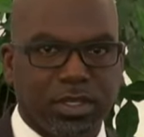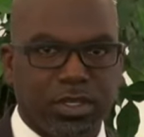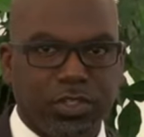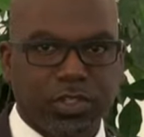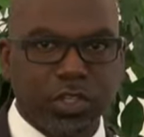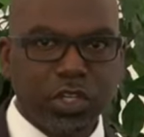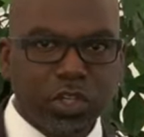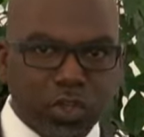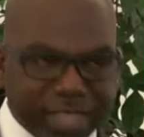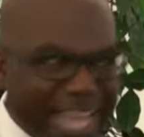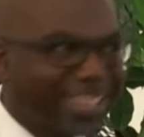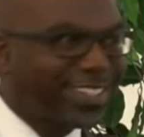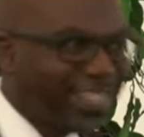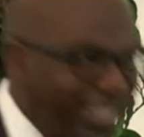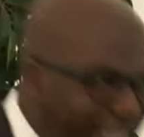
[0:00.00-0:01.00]
Do you know
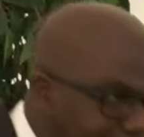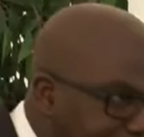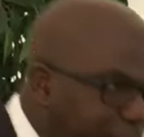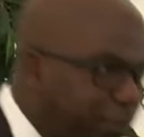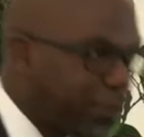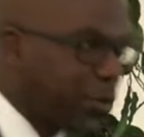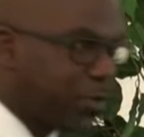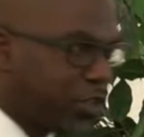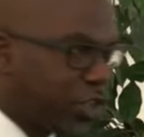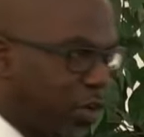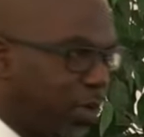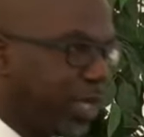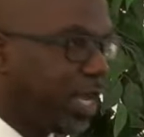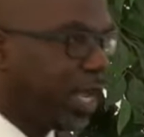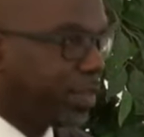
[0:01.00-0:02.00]
that's different from
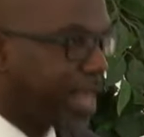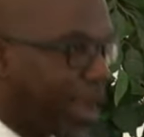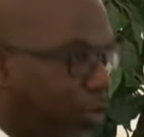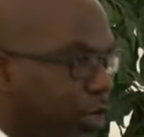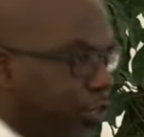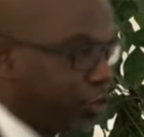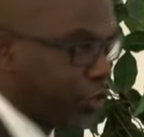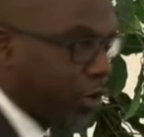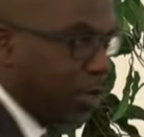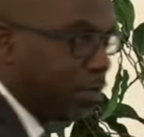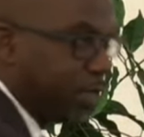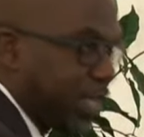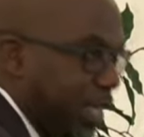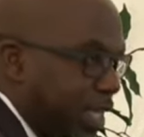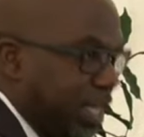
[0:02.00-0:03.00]
showing that what
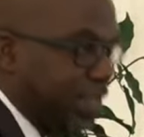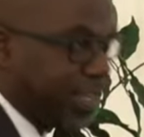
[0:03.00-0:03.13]
Trump did is